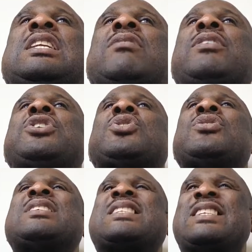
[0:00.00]

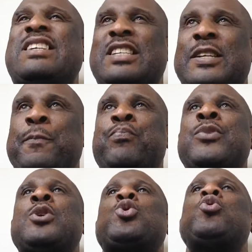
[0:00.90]
Intervention Series.
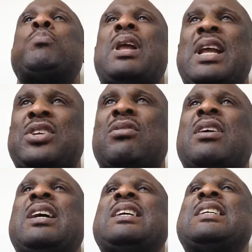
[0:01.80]

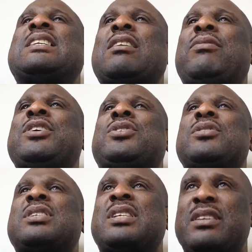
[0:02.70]
Supernatural
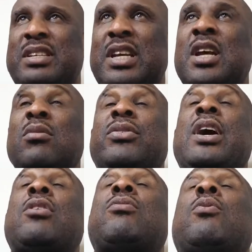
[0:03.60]
Intervention Series. We
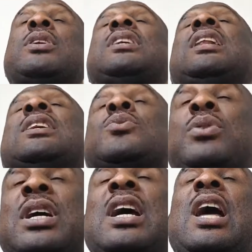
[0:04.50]
thank God for what He did last
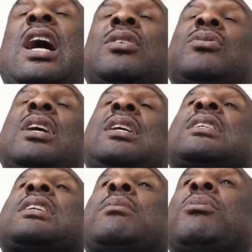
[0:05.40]
week, and today, as I
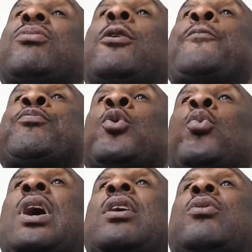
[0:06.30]
said before,
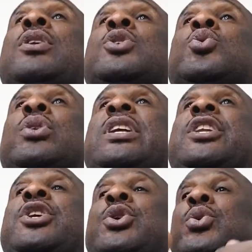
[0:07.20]
we are going to a
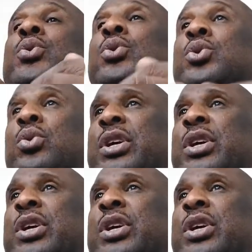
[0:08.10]
new.